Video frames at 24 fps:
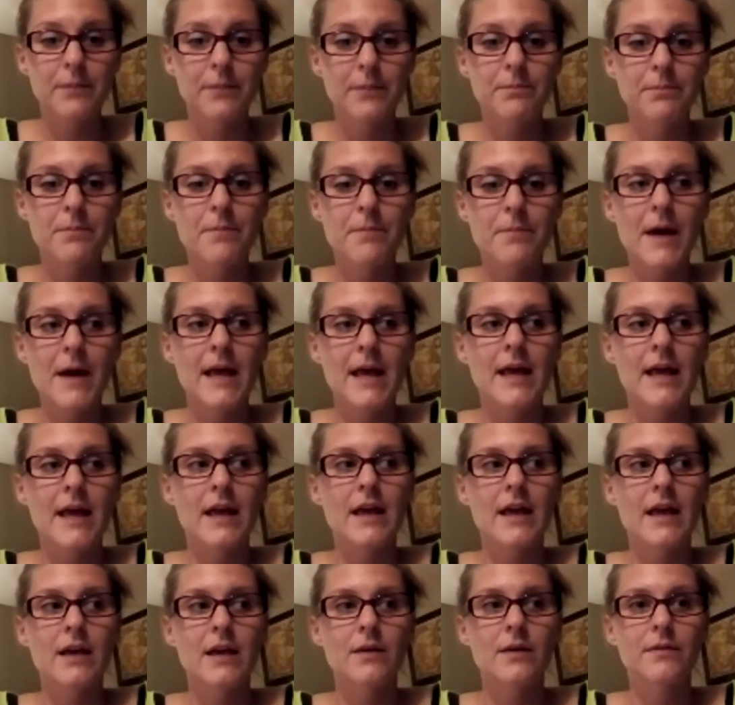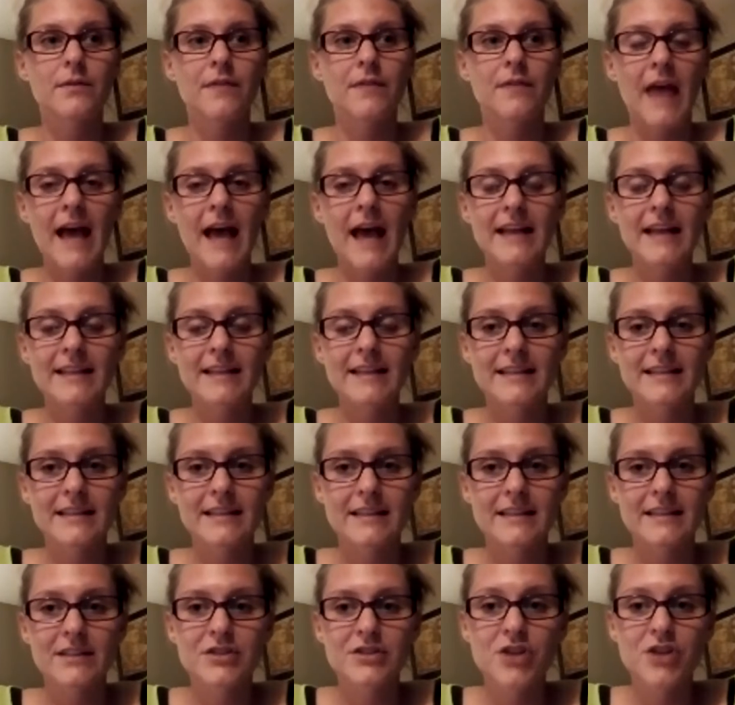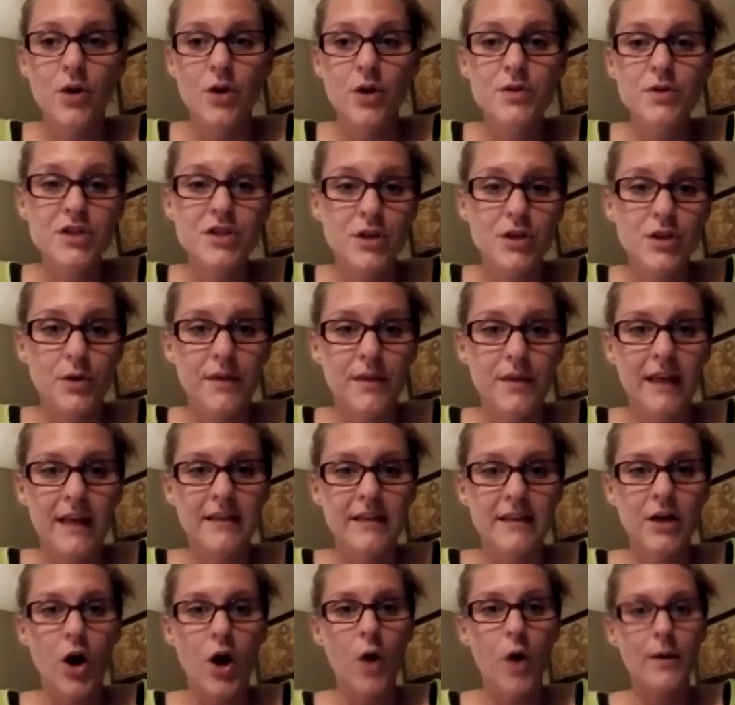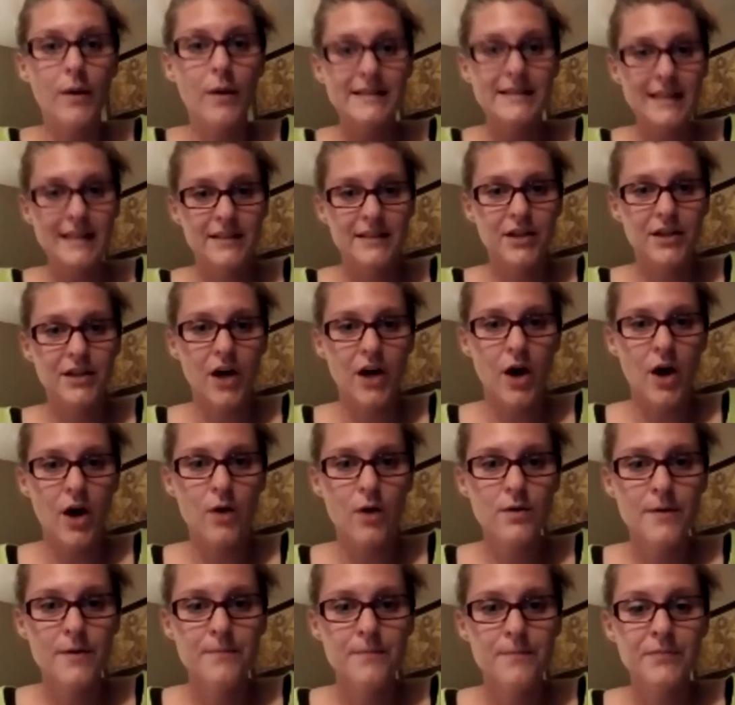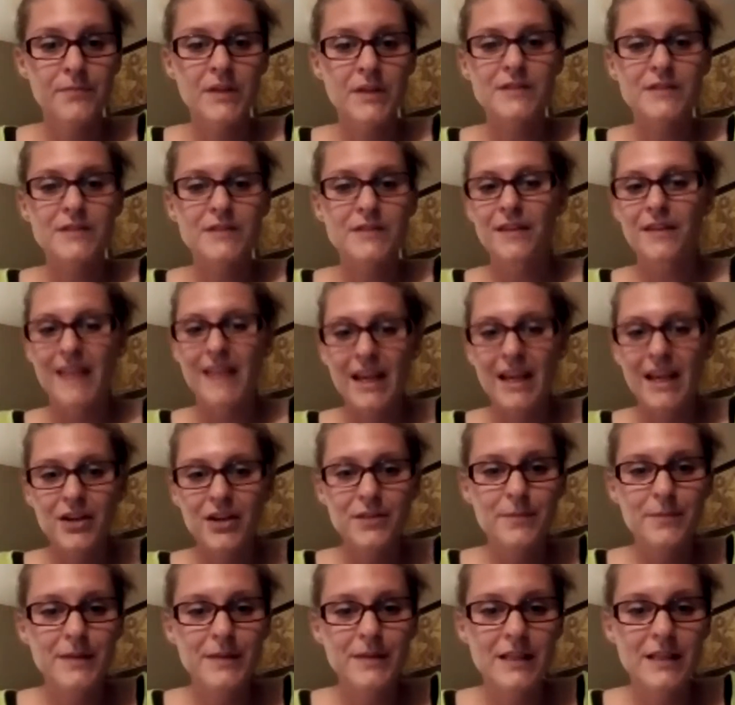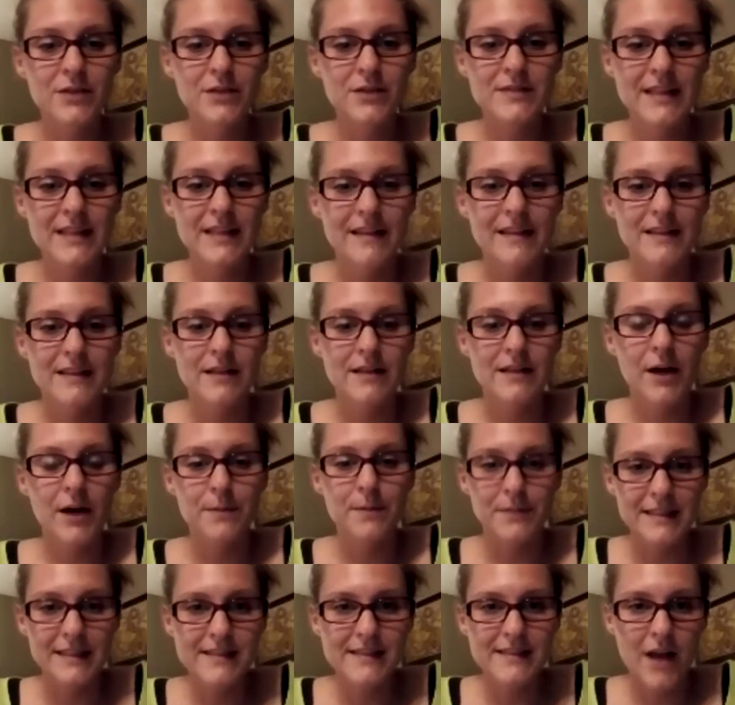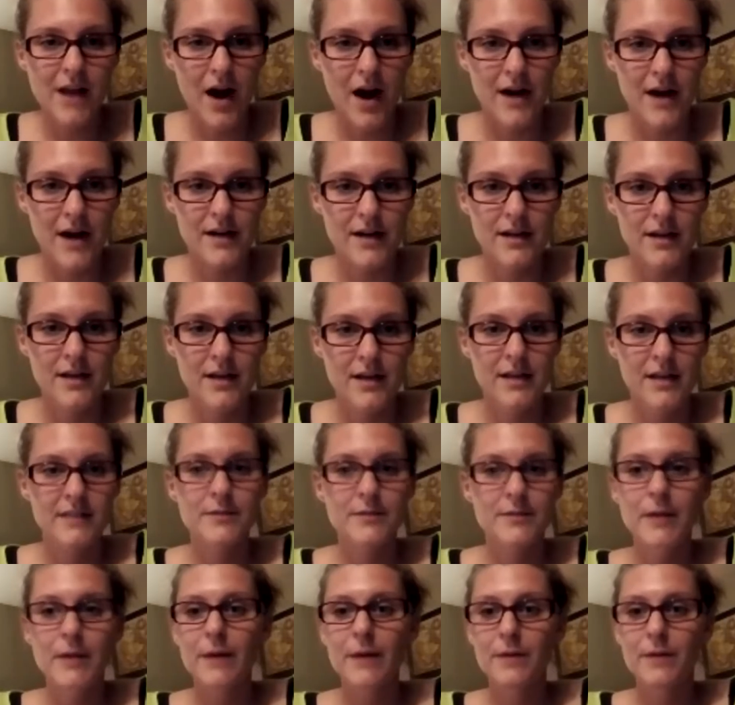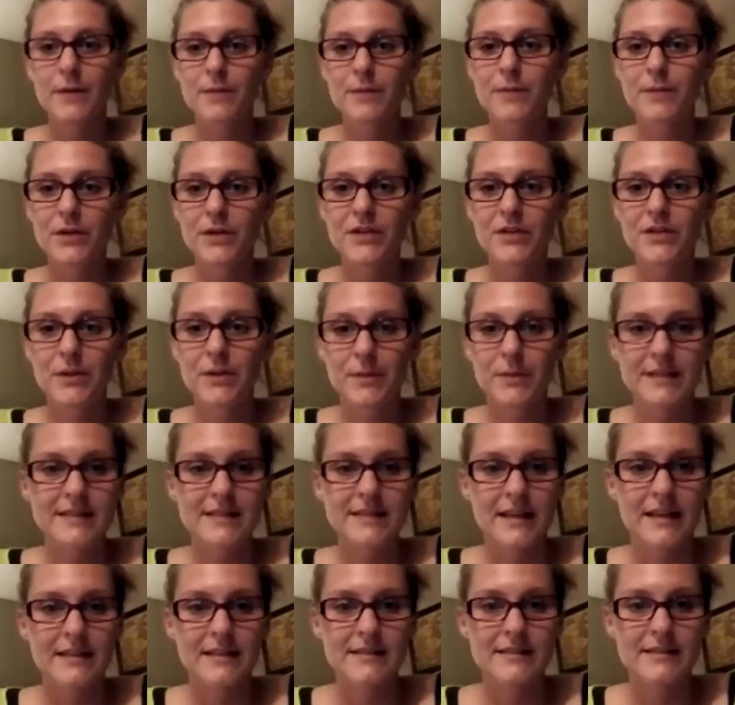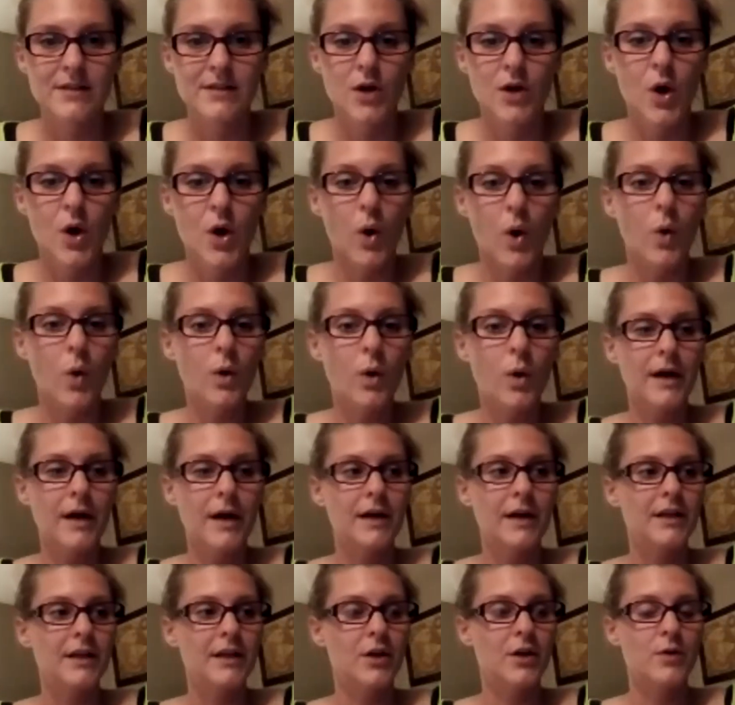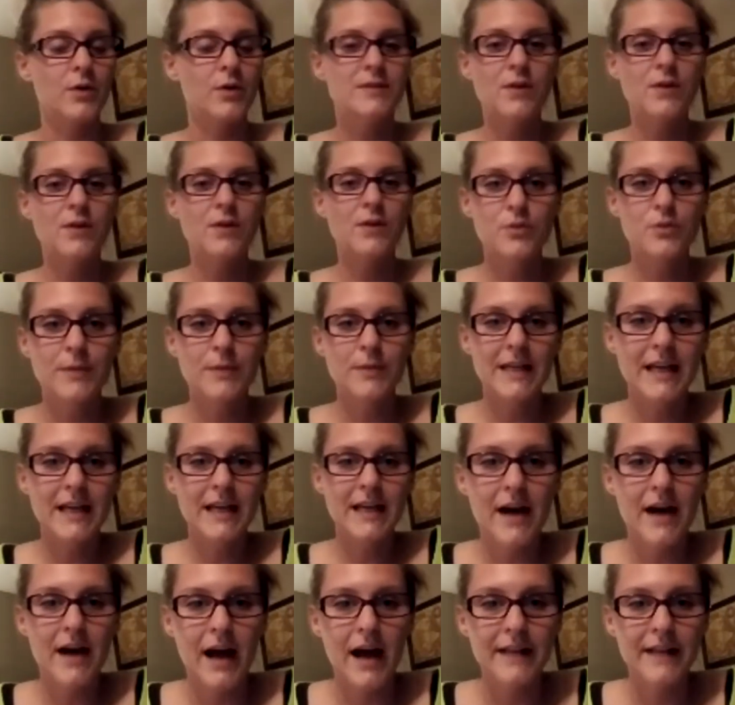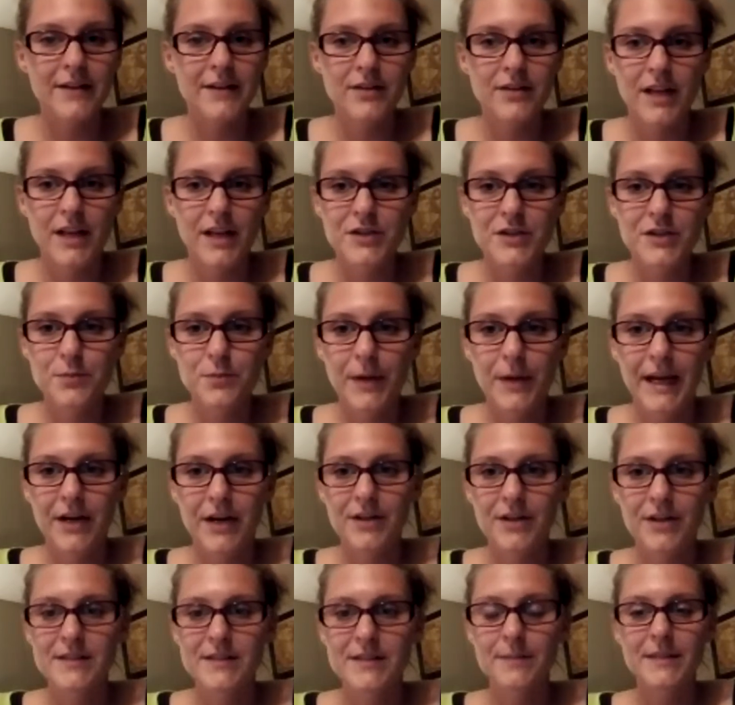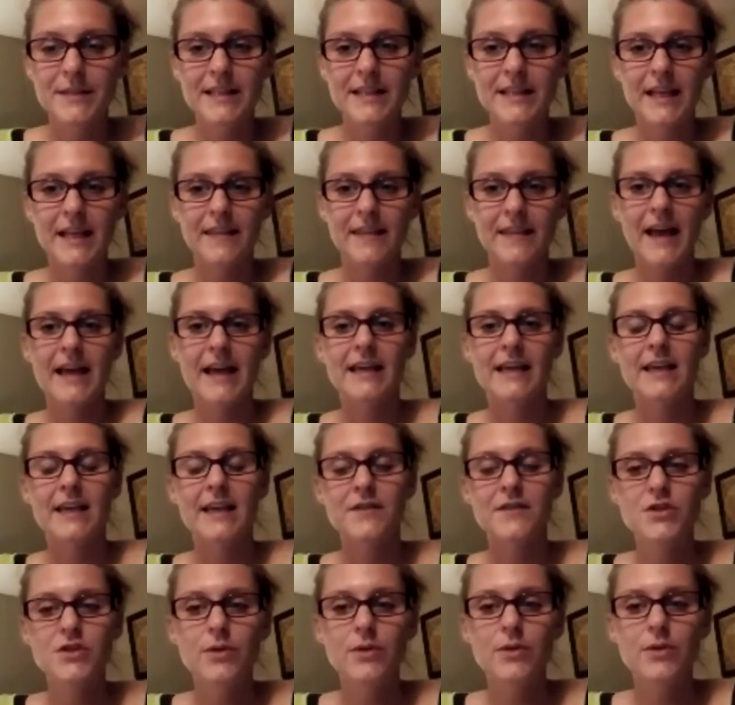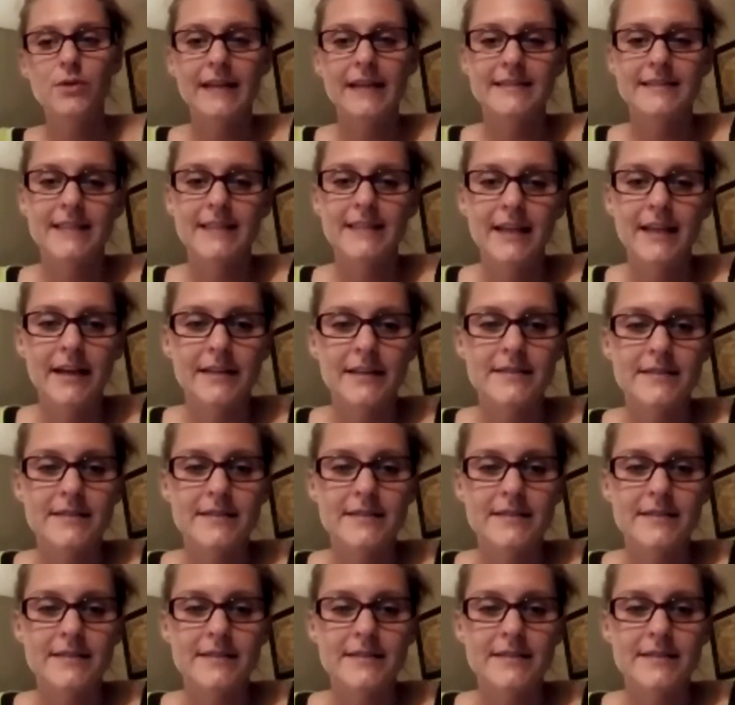But that shows you that they're always on the go, so that they could be using our Blitz card to be able to build their business, or, social media on their lunch break or something like that. It gives you ideas